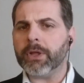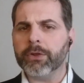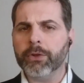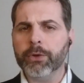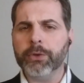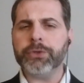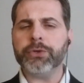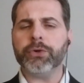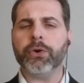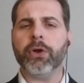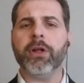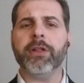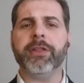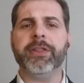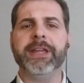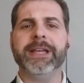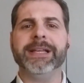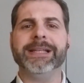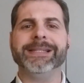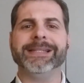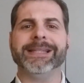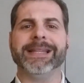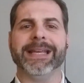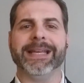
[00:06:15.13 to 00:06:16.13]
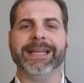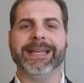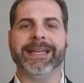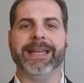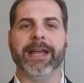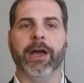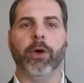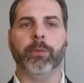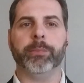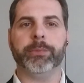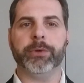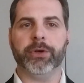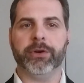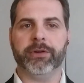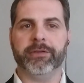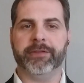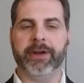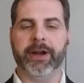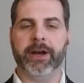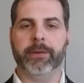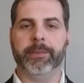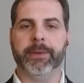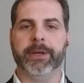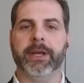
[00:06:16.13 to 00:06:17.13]
Those are all things that can help your
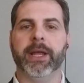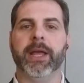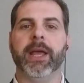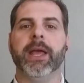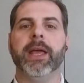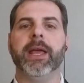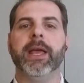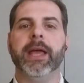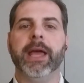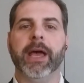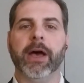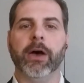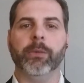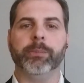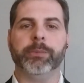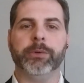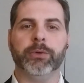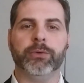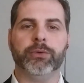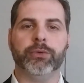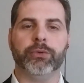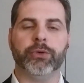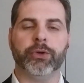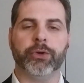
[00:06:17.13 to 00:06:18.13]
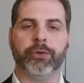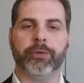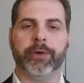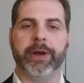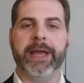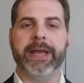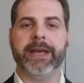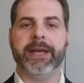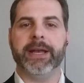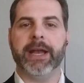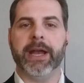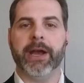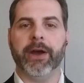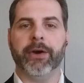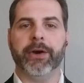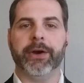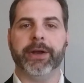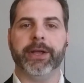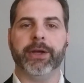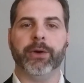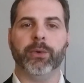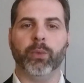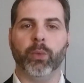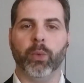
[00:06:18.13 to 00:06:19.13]
environment, help you to create an
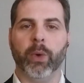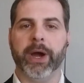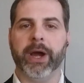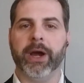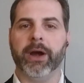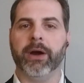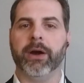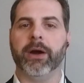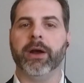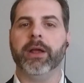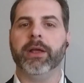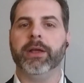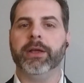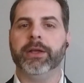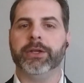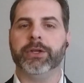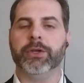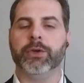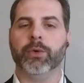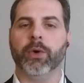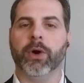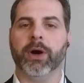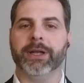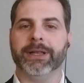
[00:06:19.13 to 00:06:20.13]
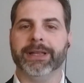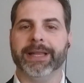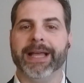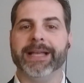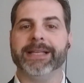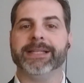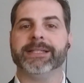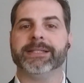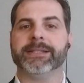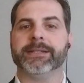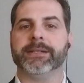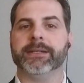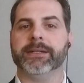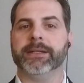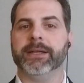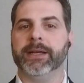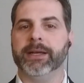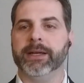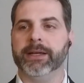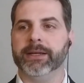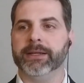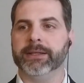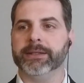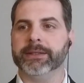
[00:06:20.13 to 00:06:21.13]
area where you are less
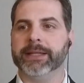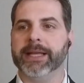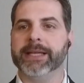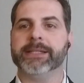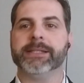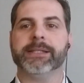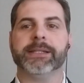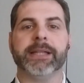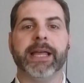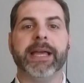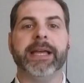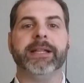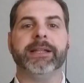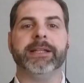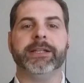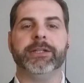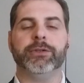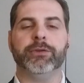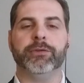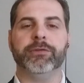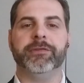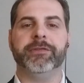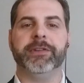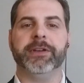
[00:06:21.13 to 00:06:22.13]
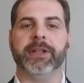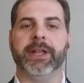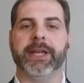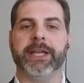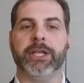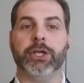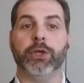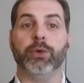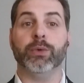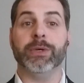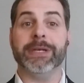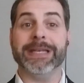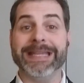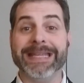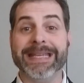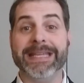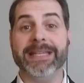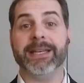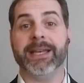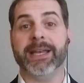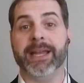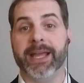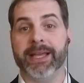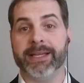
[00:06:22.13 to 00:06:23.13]
likely to feel like you
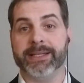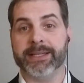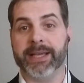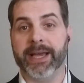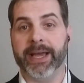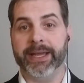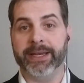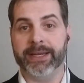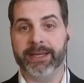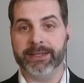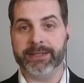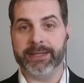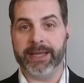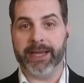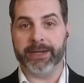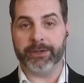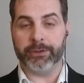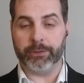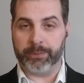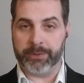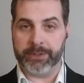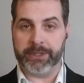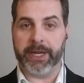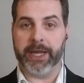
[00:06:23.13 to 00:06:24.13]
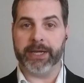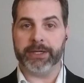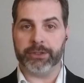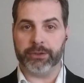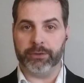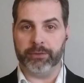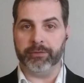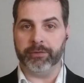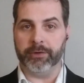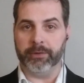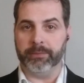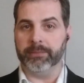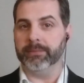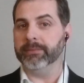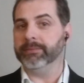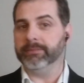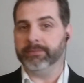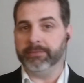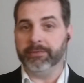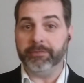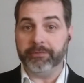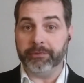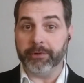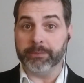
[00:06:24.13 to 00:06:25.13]
need an anxiety attack to protect you from
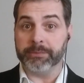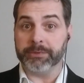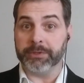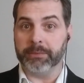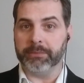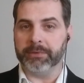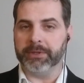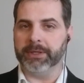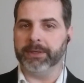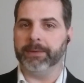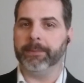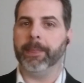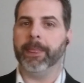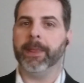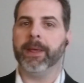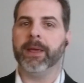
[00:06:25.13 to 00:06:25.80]
something.